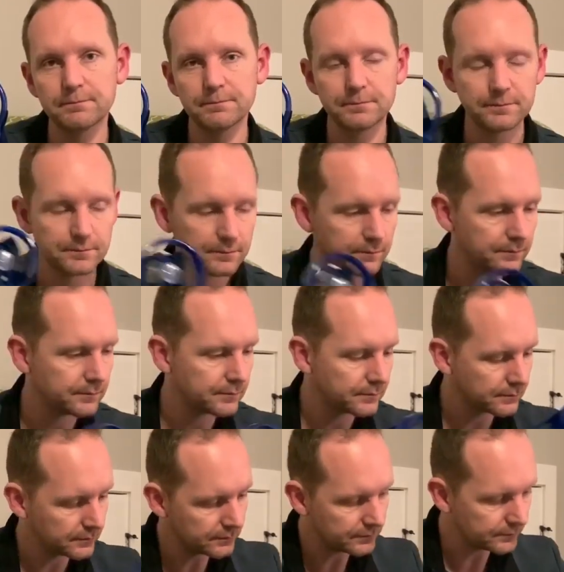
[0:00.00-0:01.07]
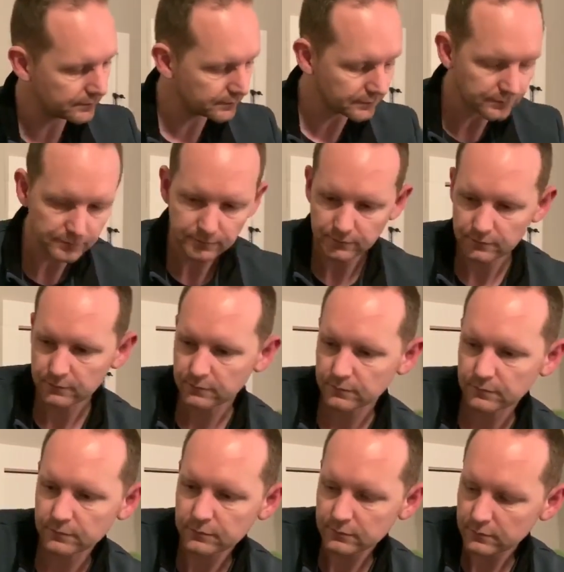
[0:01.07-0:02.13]

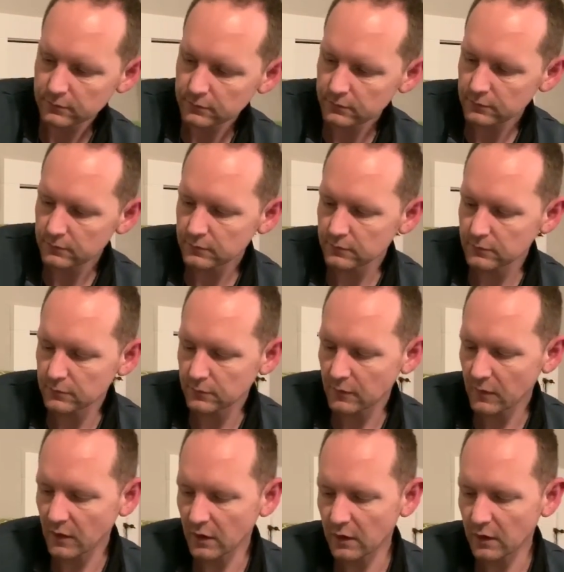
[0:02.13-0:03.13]
Nobody speaks.